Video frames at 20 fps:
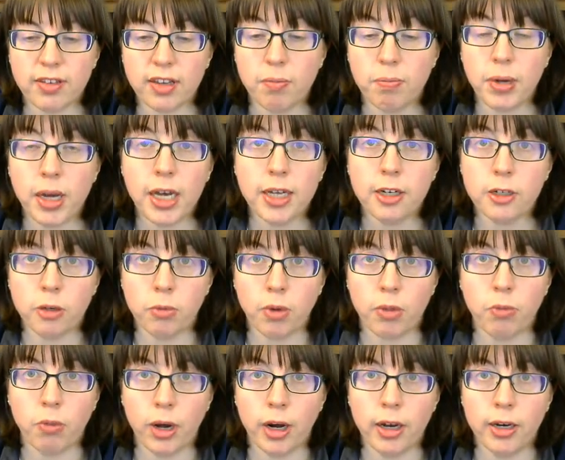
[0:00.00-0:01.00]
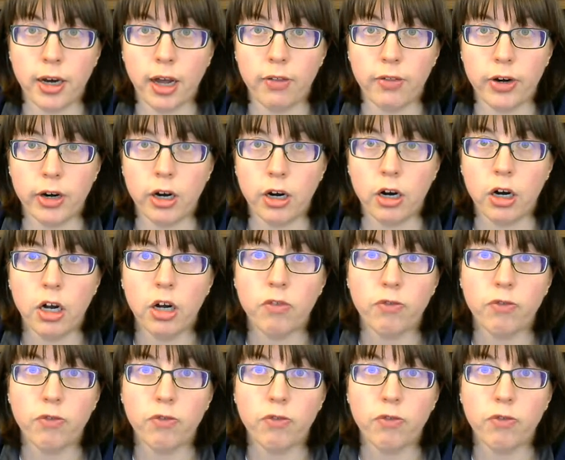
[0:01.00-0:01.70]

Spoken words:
competed with one another